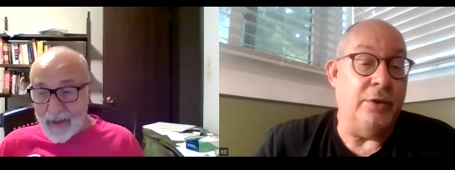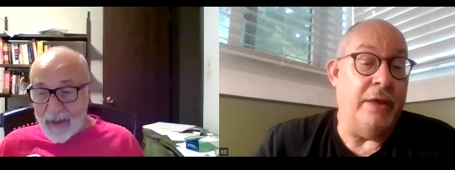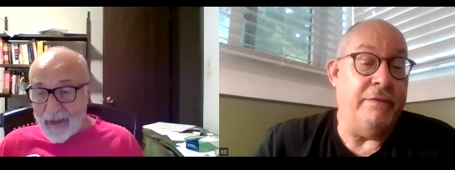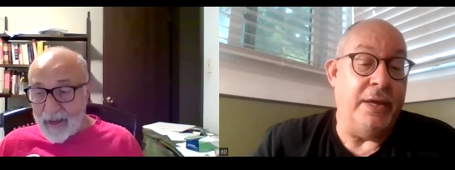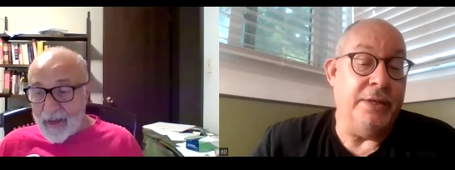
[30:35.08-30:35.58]
Speaker 1: I
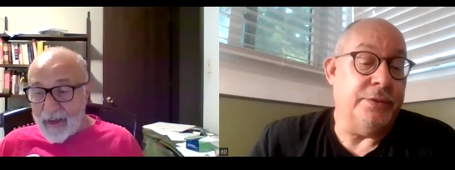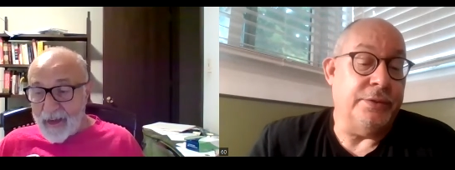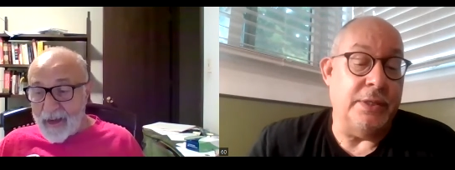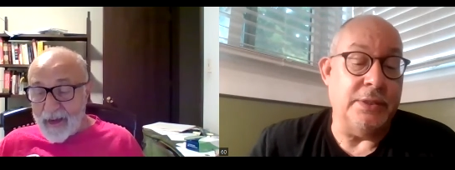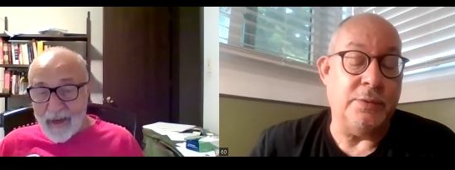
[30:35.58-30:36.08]
don't have
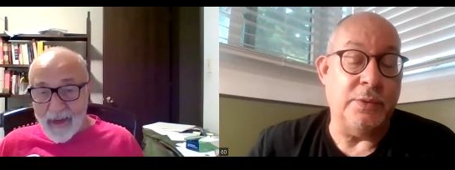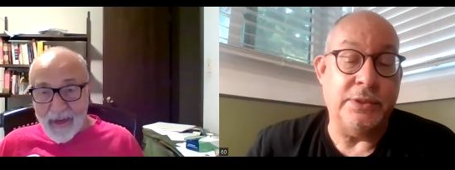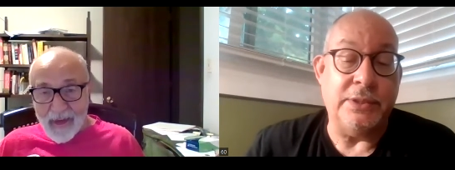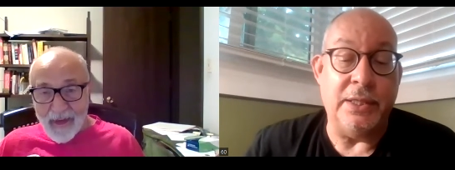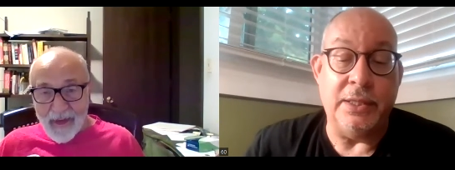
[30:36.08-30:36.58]
answers. I just
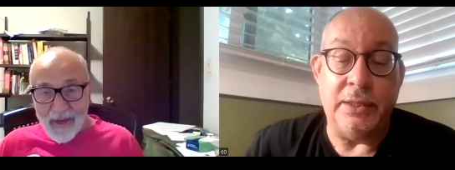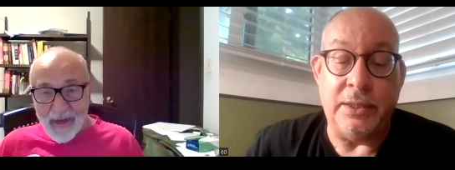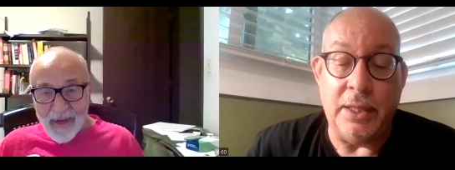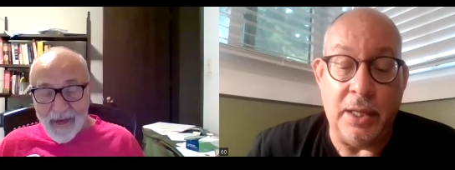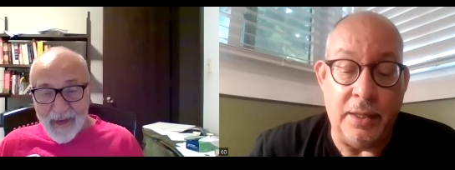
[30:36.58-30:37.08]
want to say
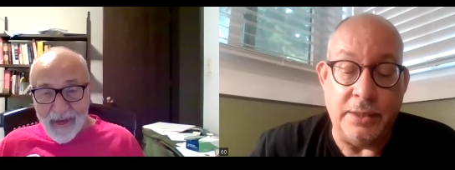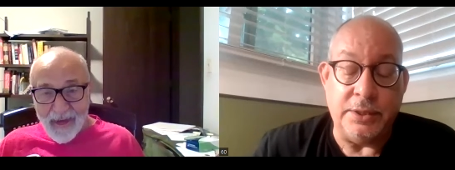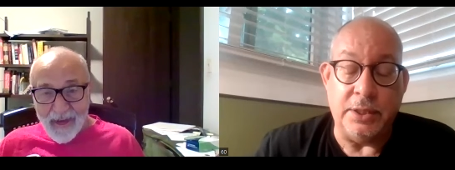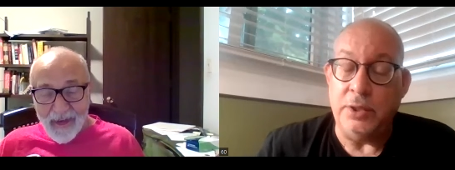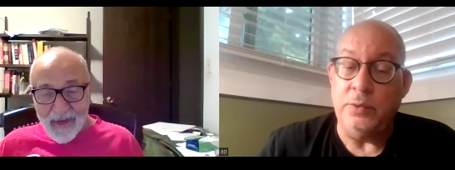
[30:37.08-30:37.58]
that uh,
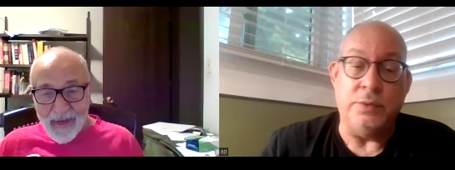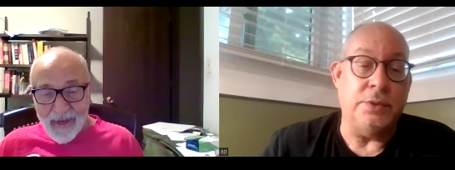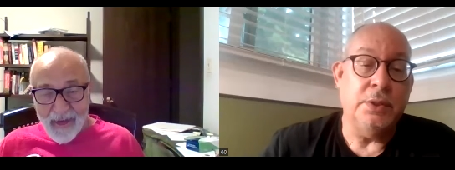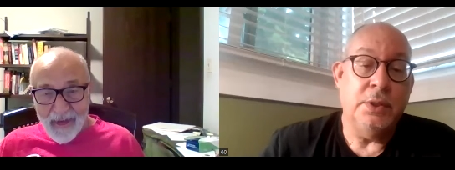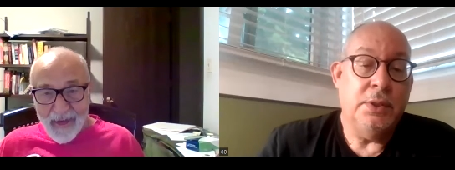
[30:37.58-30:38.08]
that's a
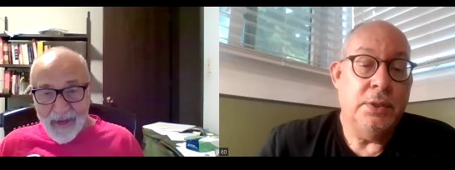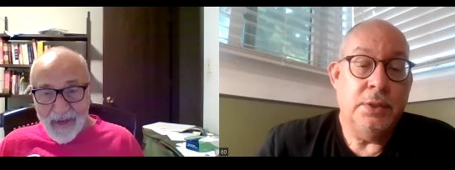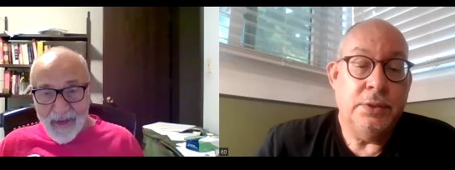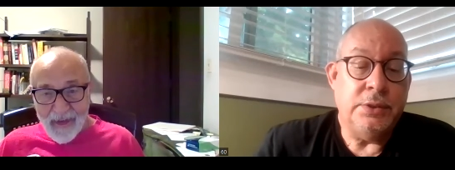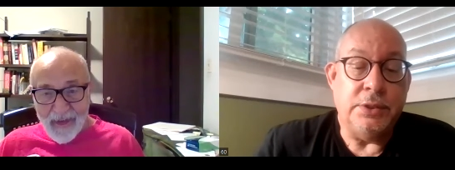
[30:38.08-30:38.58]
huge
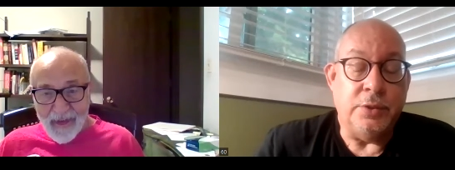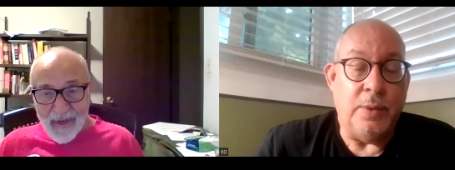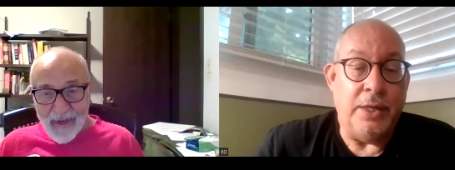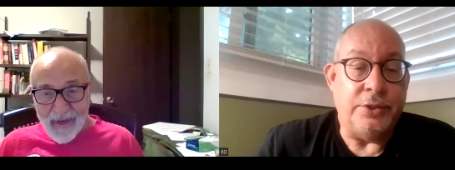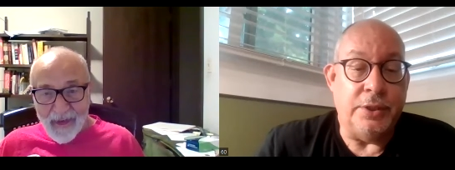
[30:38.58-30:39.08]

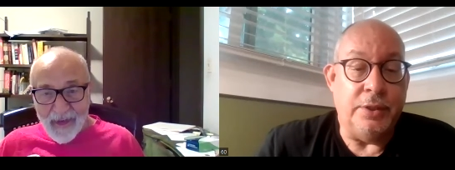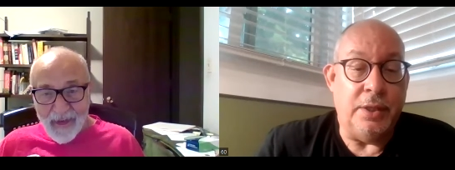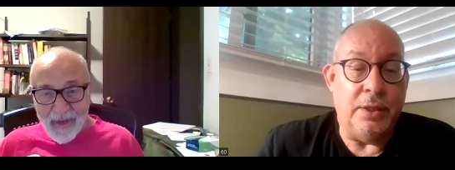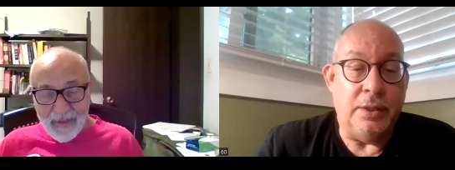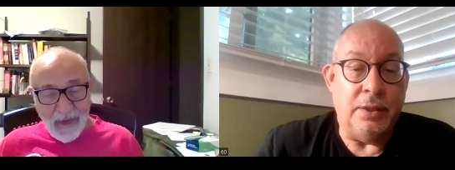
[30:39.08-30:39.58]

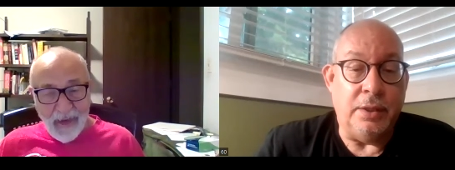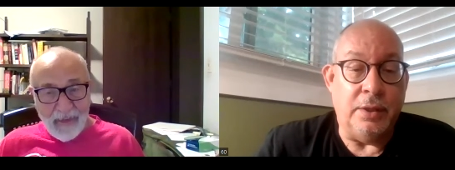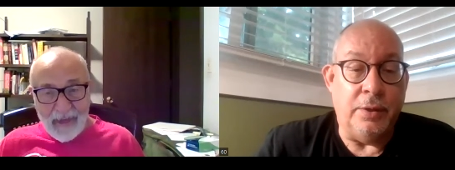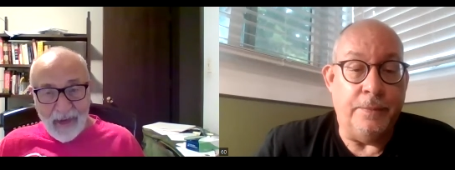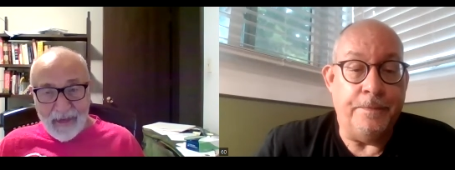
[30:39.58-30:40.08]
situation that
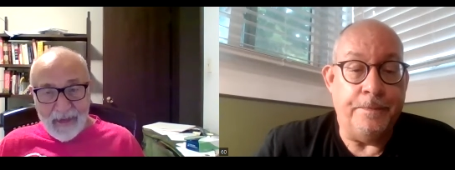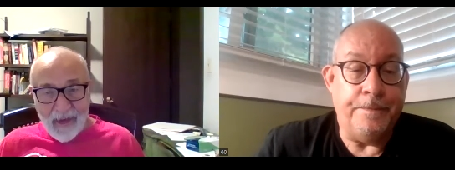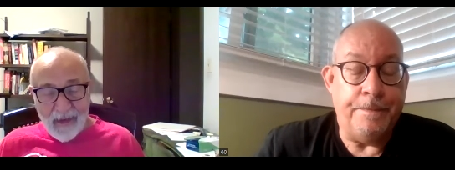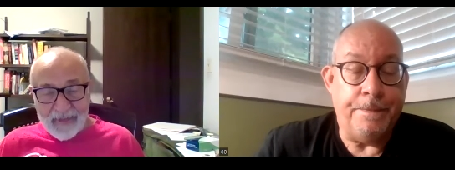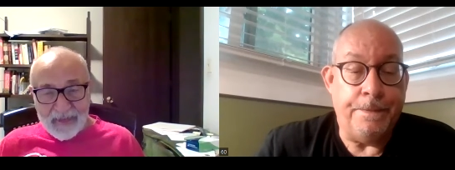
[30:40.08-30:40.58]
yeah
Speaker 2: yeah
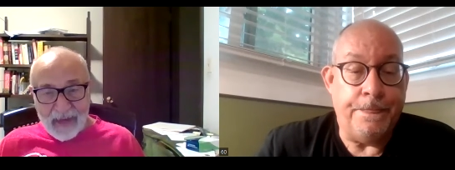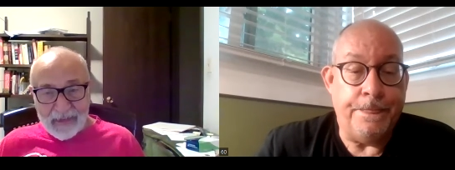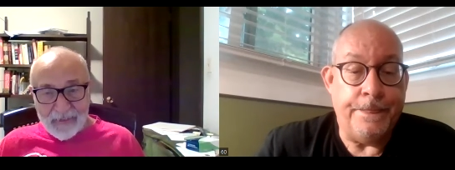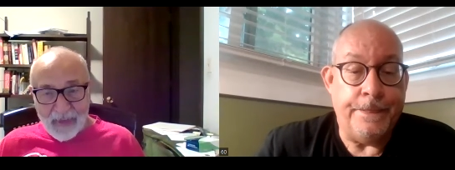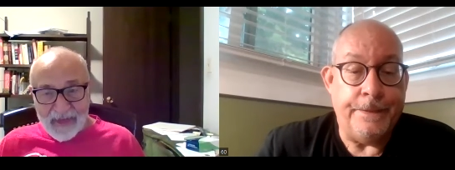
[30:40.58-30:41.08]
yeah
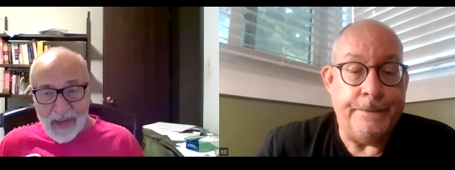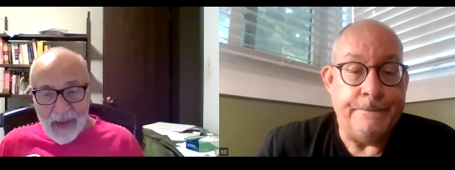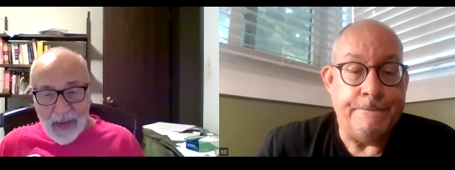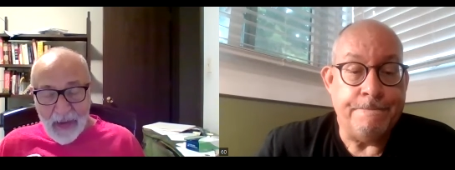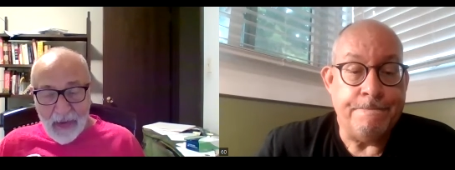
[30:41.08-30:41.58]

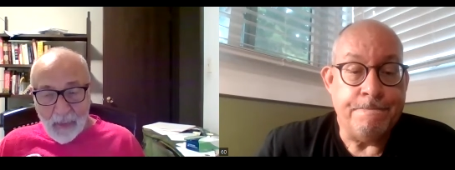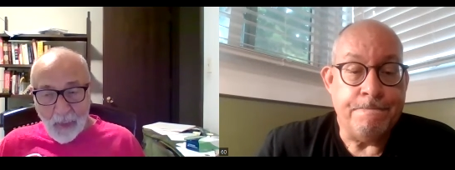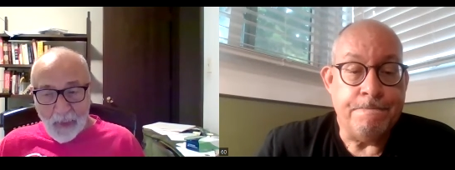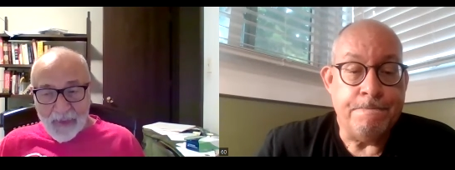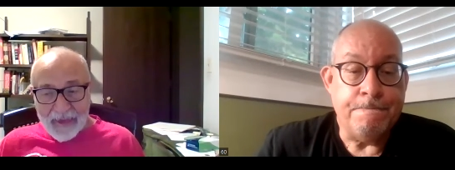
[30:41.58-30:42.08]

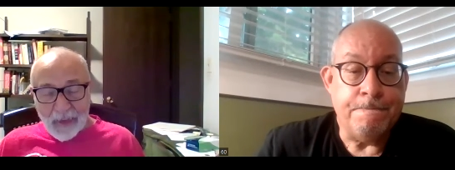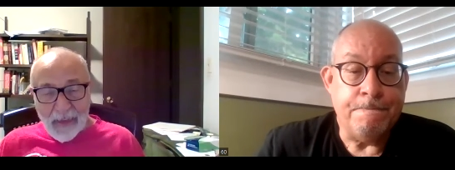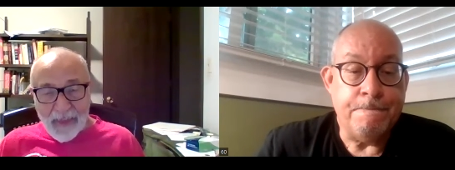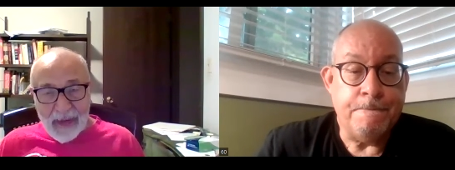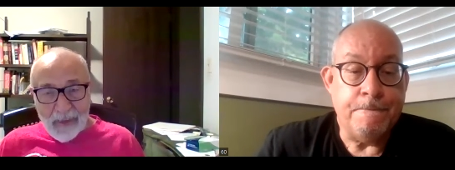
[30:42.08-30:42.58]
where they're going
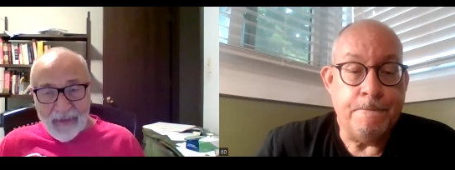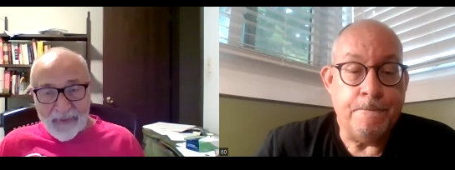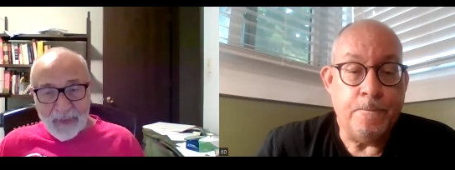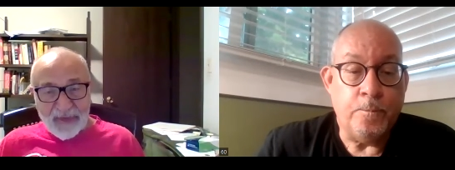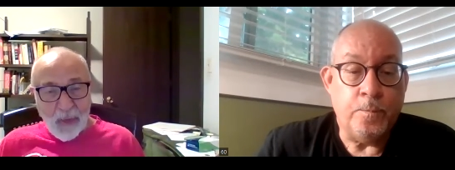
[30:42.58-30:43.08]
to be when
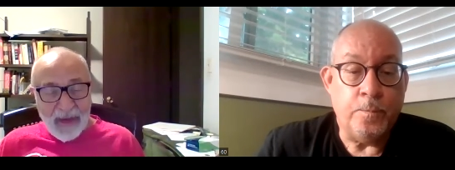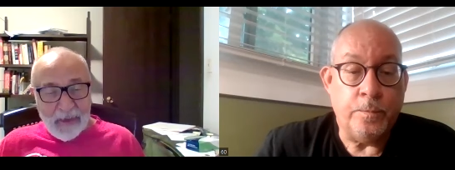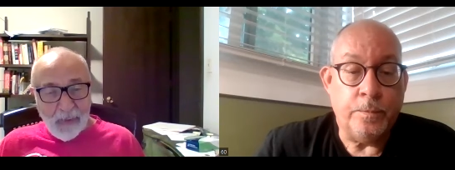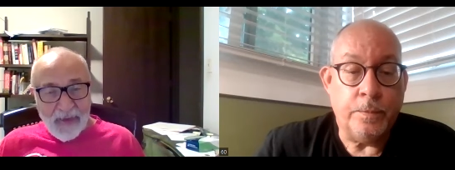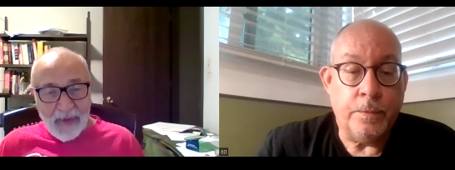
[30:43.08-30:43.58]
they're
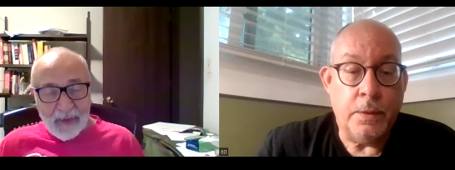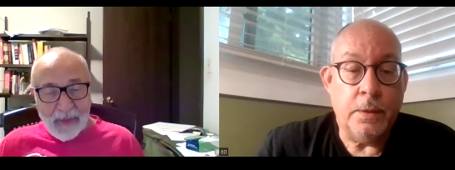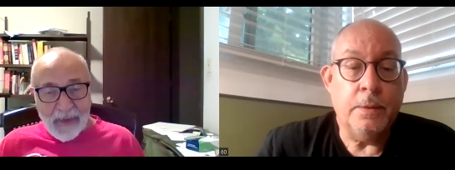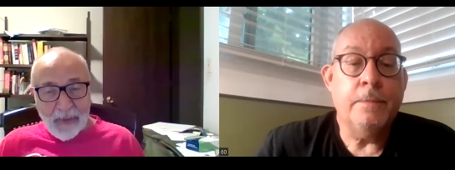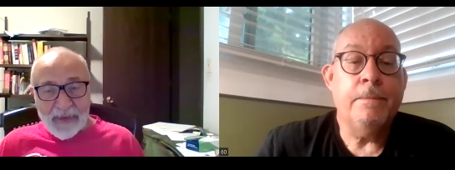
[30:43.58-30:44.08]
20, where they're going
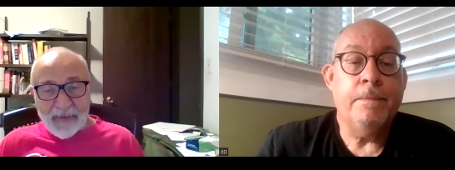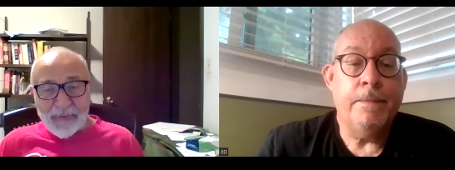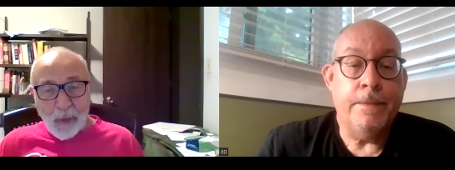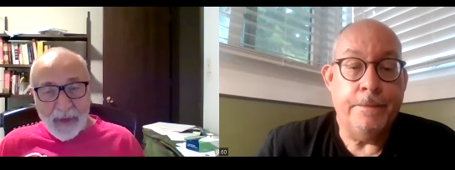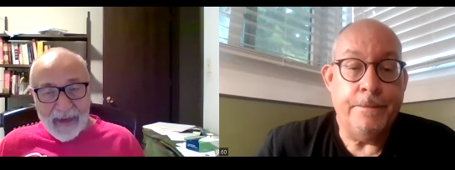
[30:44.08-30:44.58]
to be when they're
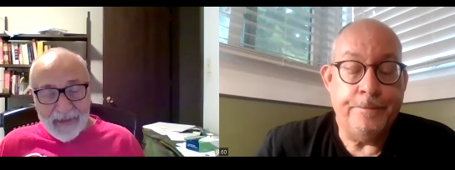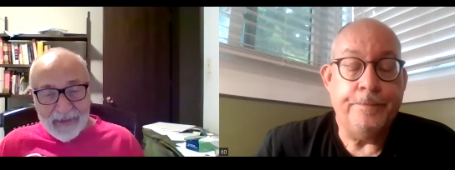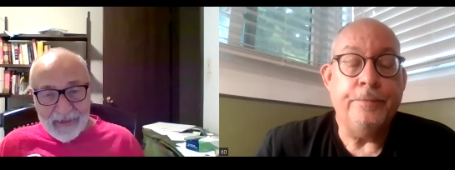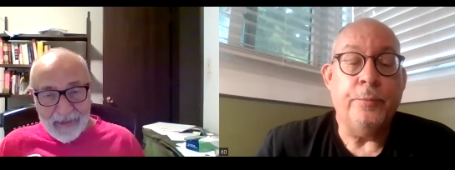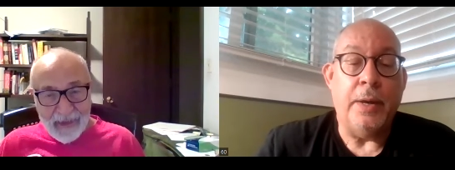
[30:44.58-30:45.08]

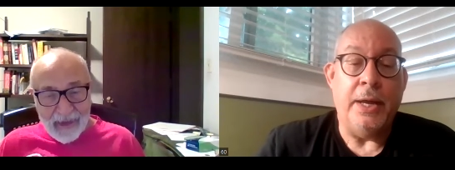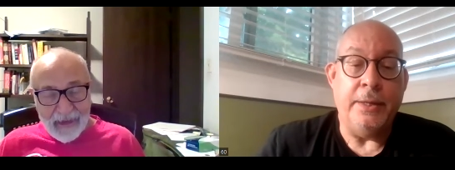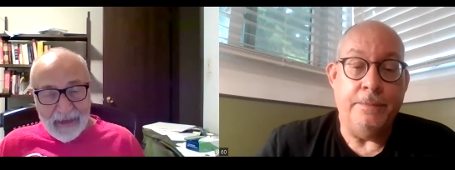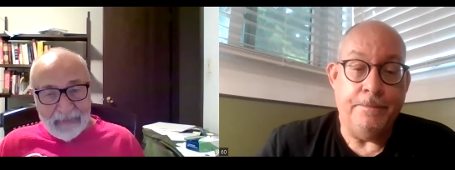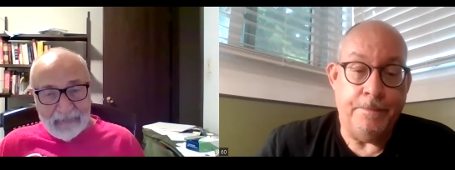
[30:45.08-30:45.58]
40.
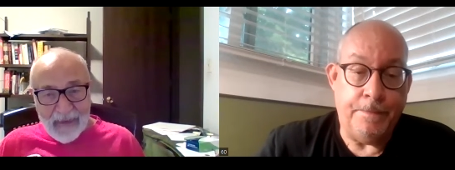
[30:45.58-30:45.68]
Right. Uh,